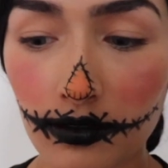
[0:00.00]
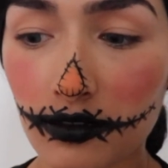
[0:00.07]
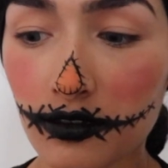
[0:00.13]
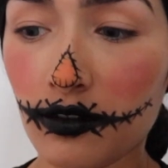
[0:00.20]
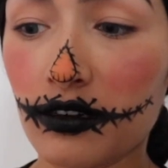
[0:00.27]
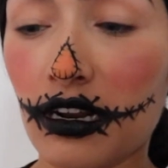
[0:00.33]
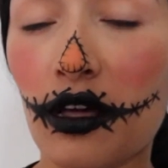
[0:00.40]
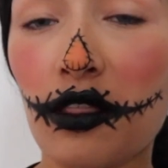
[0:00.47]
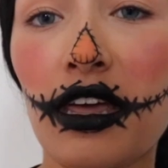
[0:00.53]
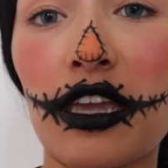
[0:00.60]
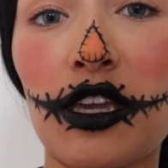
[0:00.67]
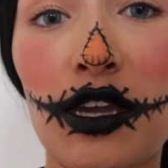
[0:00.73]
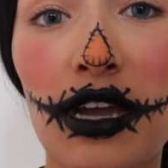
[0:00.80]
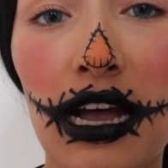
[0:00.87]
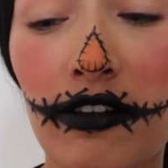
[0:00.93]
So now
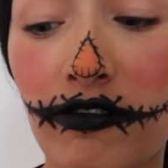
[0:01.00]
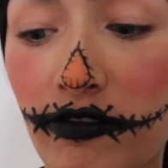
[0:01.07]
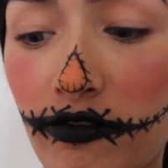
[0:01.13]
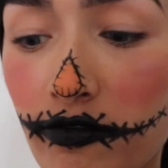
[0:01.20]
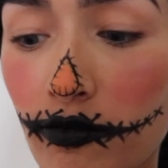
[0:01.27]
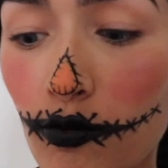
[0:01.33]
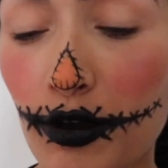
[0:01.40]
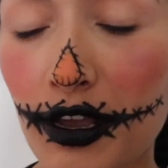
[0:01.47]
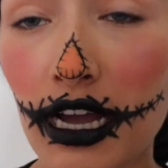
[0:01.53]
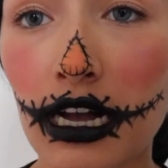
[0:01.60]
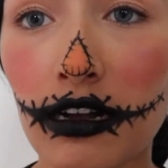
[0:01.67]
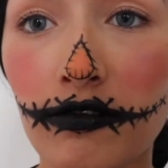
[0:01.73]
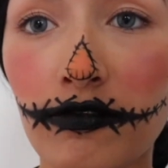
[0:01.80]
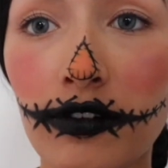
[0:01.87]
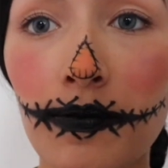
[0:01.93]
that we
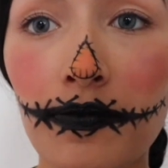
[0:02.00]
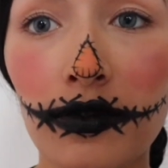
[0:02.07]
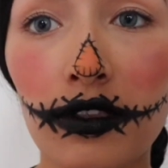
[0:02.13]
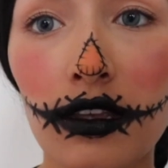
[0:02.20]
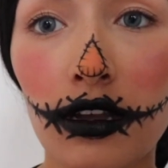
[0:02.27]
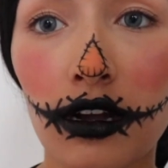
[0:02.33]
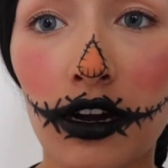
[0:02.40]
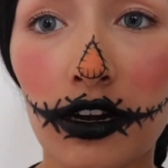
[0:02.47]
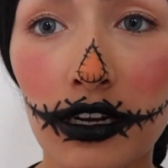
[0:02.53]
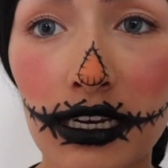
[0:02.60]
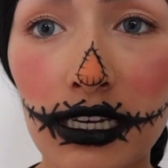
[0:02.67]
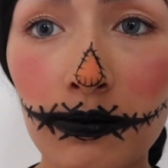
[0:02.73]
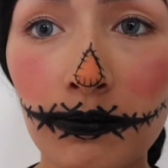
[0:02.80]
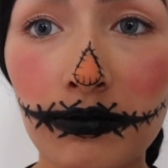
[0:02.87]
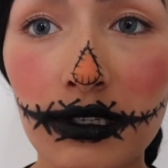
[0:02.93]
have our
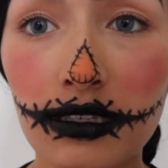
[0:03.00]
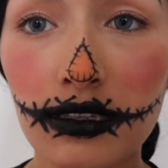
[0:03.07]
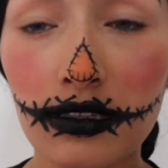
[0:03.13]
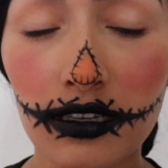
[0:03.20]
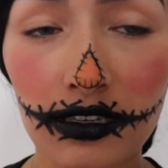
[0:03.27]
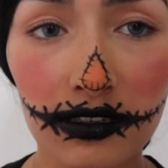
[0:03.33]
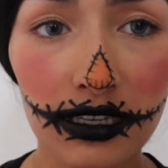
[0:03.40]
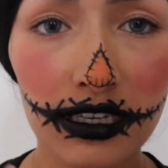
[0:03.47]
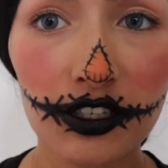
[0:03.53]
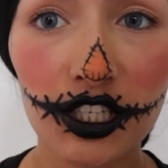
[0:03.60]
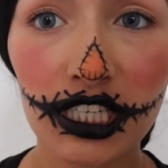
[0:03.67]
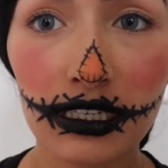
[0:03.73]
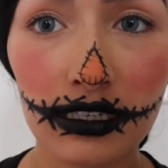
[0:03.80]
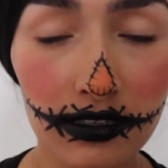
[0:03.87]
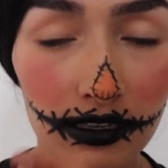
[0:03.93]
lips, the
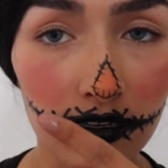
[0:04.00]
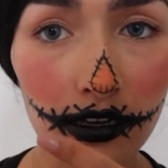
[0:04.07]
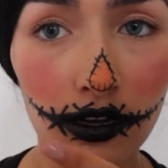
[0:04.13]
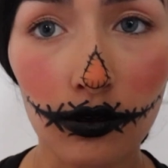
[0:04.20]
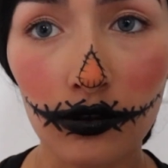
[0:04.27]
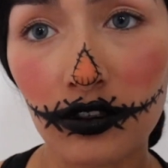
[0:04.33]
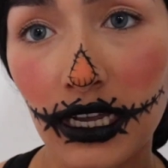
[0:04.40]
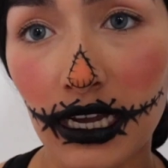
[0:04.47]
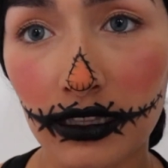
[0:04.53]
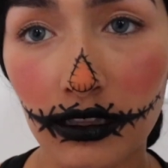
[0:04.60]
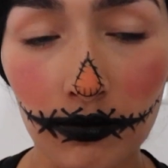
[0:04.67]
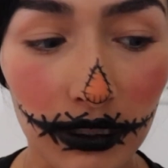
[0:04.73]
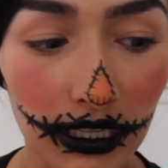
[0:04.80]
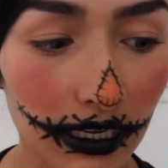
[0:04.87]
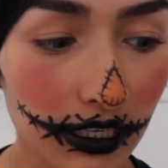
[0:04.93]
stitches, the nose, and
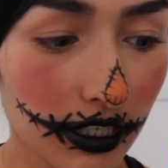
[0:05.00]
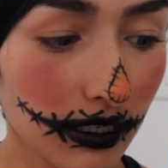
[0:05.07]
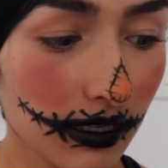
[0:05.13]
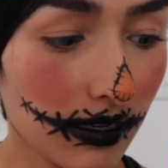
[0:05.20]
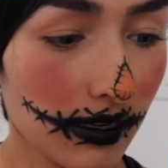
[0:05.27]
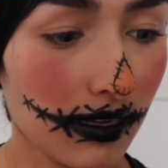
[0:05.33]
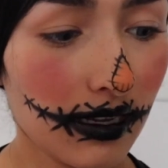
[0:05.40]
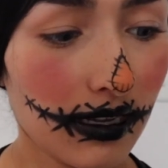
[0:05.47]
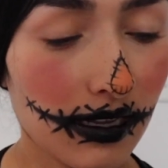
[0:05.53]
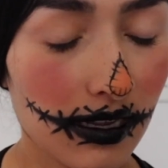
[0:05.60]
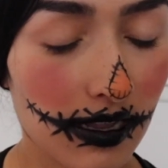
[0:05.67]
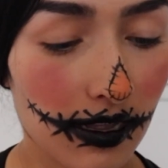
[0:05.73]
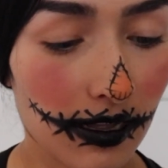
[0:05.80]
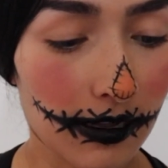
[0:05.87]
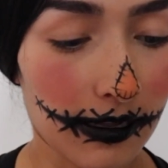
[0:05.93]
the blush,
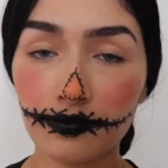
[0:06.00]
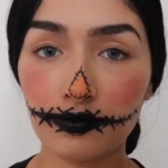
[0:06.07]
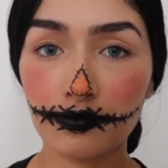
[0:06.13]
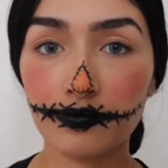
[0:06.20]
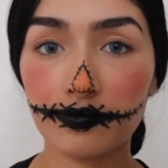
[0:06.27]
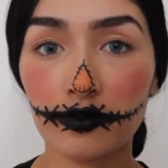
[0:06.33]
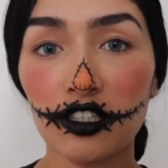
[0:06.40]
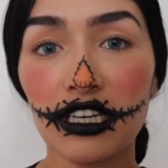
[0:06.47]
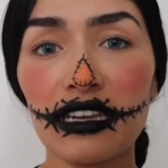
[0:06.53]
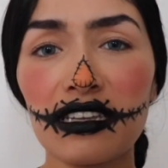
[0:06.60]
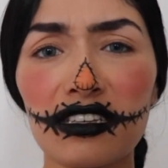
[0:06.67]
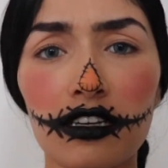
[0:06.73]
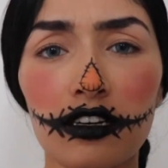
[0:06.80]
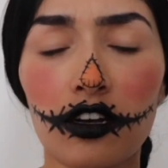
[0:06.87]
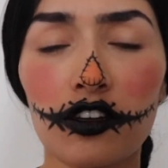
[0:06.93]
you
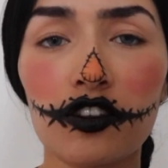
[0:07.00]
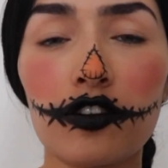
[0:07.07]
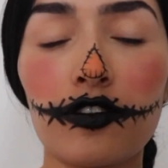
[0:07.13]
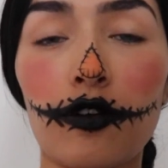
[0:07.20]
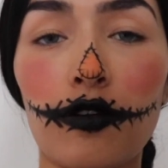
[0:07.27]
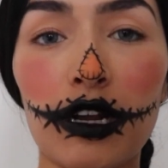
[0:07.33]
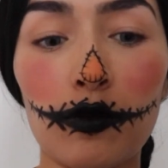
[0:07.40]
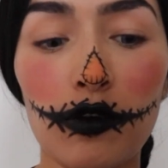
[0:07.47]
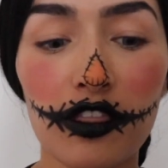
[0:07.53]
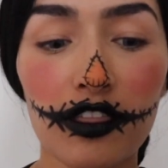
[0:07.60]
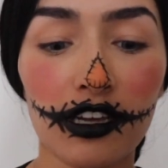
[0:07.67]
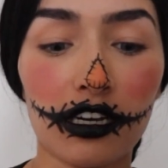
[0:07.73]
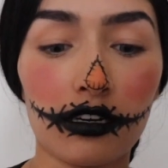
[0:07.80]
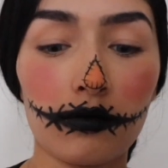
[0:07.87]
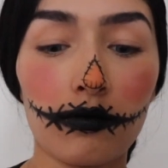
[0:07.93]
guys can also go in with
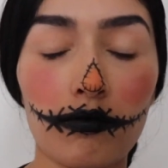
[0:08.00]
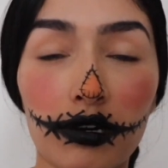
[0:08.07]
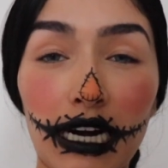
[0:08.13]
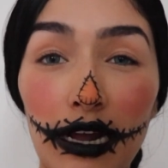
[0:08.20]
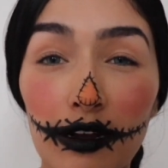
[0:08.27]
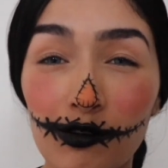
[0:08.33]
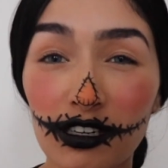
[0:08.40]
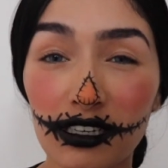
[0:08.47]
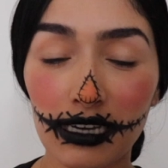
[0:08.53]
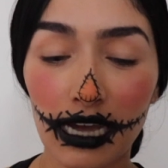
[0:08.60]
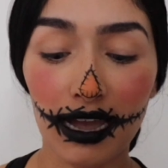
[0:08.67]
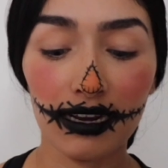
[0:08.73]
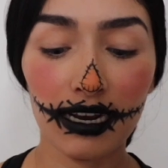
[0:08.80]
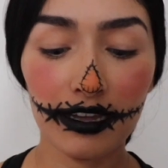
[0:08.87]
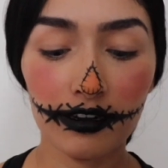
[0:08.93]
a brown
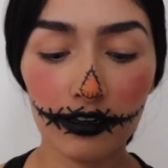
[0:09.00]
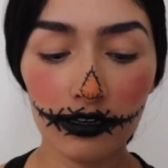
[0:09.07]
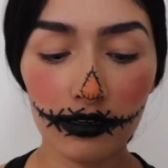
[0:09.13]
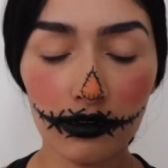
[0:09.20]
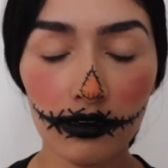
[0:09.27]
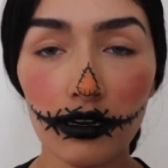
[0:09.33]
eyeliner